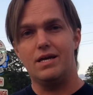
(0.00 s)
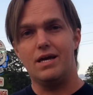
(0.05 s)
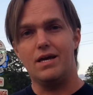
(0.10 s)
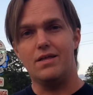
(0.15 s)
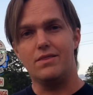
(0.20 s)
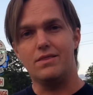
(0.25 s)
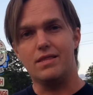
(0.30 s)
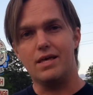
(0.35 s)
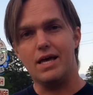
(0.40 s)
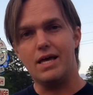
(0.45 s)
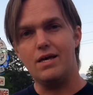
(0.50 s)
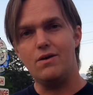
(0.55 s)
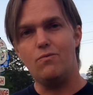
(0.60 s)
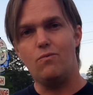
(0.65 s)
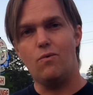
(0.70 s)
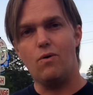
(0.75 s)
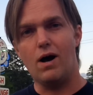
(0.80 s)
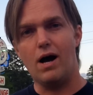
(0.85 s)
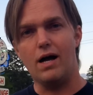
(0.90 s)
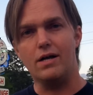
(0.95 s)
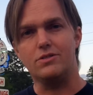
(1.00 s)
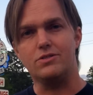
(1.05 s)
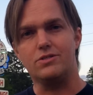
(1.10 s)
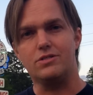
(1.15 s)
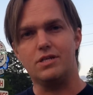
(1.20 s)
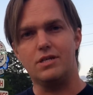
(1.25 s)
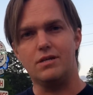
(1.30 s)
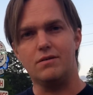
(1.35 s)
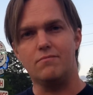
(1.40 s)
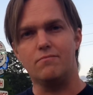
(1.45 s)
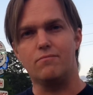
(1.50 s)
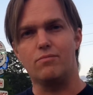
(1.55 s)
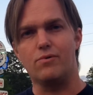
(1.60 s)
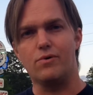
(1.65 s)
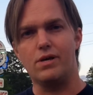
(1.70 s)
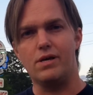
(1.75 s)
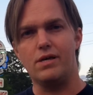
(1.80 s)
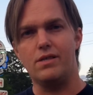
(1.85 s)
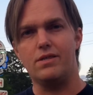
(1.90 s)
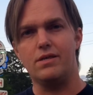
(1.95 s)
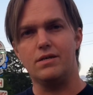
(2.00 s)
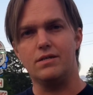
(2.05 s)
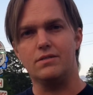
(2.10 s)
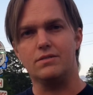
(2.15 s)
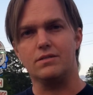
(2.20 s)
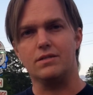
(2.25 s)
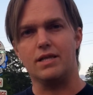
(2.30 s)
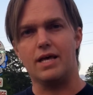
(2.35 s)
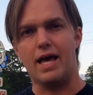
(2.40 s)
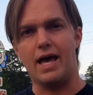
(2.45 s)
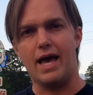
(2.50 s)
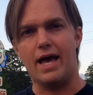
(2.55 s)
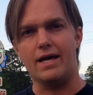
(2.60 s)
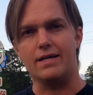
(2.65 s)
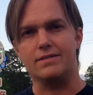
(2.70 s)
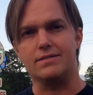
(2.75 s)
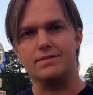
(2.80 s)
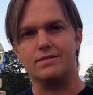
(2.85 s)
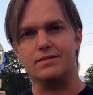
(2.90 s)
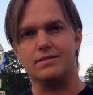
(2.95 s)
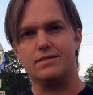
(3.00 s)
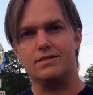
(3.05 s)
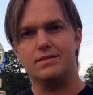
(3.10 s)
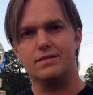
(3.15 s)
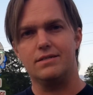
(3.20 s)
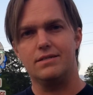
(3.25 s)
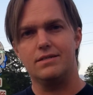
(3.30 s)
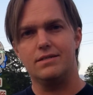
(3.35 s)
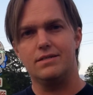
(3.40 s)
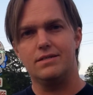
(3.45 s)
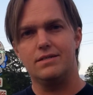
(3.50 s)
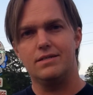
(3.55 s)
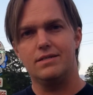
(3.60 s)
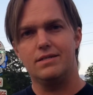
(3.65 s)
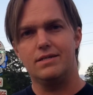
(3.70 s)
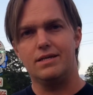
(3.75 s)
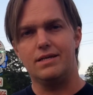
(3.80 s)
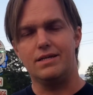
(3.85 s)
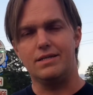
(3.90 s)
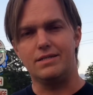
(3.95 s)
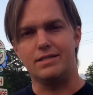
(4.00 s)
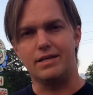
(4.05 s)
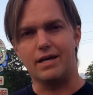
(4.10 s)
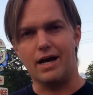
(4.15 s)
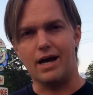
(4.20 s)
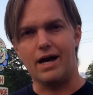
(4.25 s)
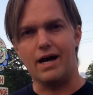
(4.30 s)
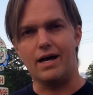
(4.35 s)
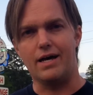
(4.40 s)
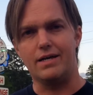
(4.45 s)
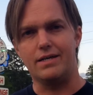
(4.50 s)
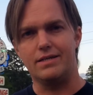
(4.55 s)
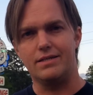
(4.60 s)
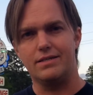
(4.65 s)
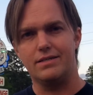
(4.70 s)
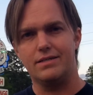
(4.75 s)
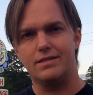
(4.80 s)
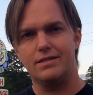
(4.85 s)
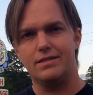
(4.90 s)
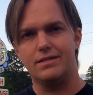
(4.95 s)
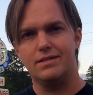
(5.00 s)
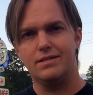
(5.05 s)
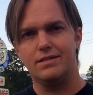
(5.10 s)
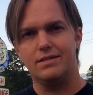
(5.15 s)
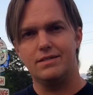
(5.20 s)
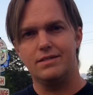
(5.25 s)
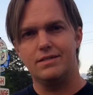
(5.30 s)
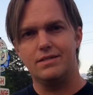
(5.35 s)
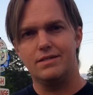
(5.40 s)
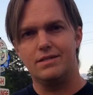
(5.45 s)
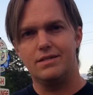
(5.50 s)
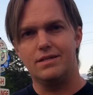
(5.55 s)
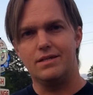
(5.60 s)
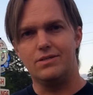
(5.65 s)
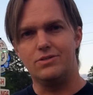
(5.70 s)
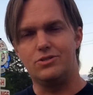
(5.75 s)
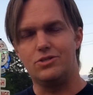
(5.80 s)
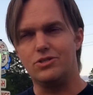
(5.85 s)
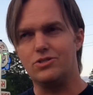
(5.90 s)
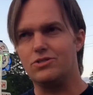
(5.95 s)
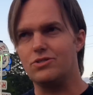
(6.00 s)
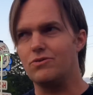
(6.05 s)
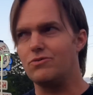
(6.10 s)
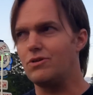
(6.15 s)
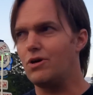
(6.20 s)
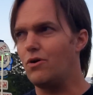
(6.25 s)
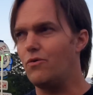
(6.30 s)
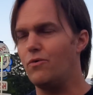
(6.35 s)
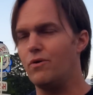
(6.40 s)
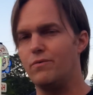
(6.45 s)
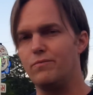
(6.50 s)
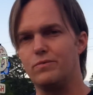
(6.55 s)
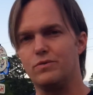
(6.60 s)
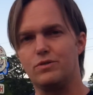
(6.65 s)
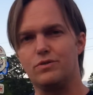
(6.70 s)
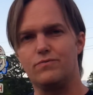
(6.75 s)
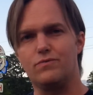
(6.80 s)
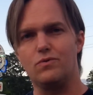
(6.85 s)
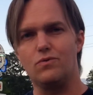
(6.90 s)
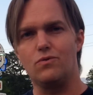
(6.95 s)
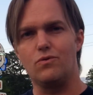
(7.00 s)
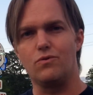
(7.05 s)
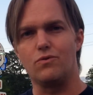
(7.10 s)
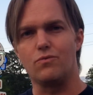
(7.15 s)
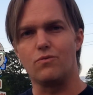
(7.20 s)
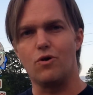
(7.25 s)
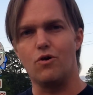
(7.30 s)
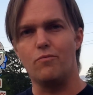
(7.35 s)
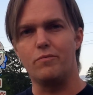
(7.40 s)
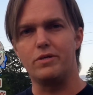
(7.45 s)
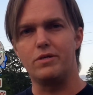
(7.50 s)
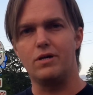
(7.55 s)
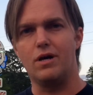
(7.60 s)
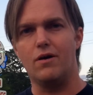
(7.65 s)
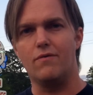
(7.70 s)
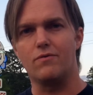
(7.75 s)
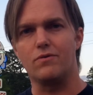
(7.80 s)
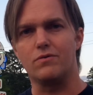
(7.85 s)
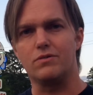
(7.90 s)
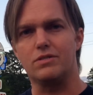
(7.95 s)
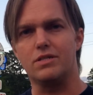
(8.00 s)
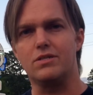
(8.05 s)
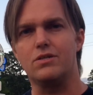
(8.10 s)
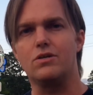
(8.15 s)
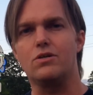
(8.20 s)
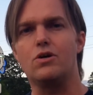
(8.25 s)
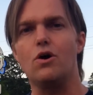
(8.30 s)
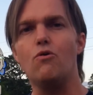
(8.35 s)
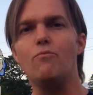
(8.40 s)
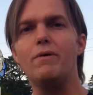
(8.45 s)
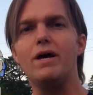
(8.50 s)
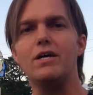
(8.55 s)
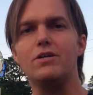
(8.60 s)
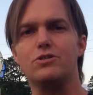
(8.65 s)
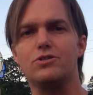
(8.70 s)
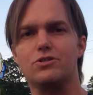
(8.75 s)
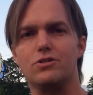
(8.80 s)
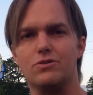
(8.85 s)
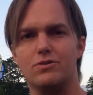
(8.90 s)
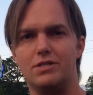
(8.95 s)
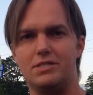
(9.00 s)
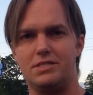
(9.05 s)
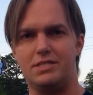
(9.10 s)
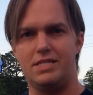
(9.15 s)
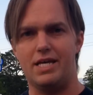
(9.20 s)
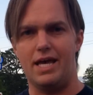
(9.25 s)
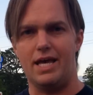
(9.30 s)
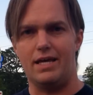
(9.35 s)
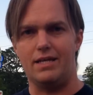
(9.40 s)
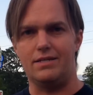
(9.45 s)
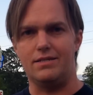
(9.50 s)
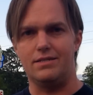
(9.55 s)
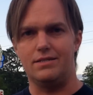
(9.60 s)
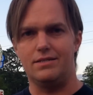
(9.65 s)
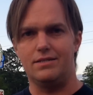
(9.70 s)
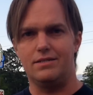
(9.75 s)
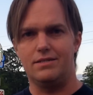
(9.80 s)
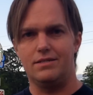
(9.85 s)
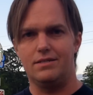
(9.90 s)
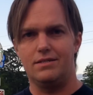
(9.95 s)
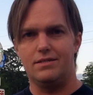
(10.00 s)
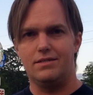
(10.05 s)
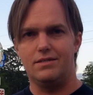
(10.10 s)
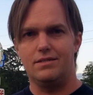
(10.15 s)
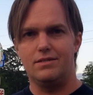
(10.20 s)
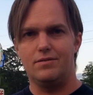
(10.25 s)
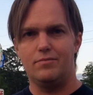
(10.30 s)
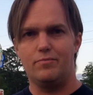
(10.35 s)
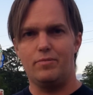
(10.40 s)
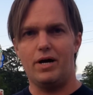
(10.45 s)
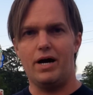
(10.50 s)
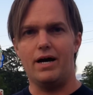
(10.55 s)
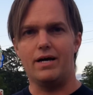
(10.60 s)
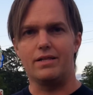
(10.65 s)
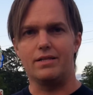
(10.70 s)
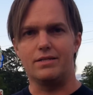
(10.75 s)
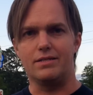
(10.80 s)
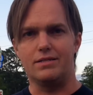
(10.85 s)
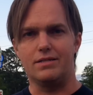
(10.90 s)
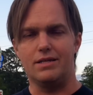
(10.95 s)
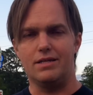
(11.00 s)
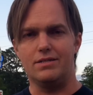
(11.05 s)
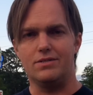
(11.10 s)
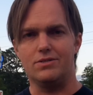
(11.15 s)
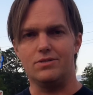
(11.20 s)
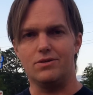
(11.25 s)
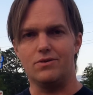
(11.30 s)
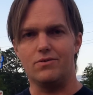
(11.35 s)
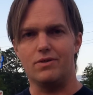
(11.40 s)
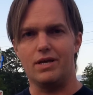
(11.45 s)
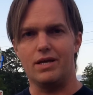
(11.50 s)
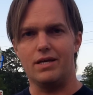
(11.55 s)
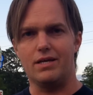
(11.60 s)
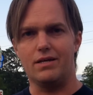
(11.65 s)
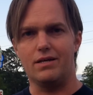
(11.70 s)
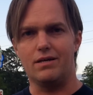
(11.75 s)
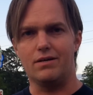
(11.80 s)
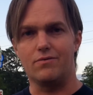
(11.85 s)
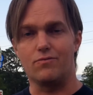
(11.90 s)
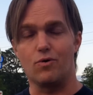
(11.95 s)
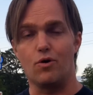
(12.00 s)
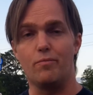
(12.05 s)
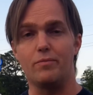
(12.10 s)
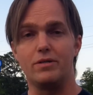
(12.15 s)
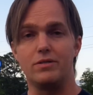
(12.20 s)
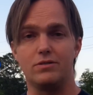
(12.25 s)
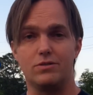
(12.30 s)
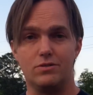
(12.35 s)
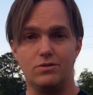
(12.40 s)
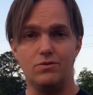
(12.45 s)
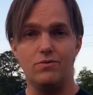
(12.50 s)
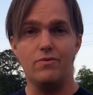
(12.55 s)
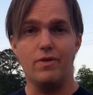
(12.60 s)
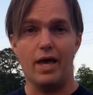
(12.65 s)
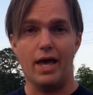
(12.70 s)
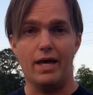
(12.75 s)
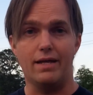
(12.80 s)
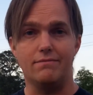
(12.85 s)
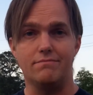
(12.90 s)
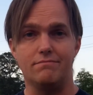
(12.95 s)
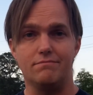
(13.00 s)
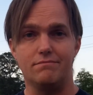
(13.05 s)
and they watched him breathe his last and die. And just so no one was fooled, the Roman governor said, go make sure he's dead, Pilate. And so the Romans knew they